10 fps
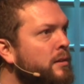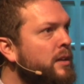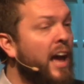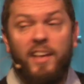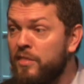
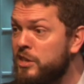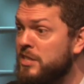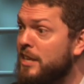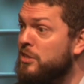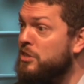And this
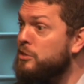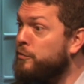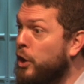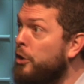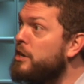takes a sense of
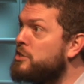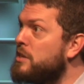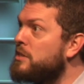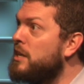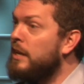courage,
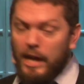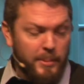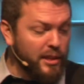doesn't it? I mean,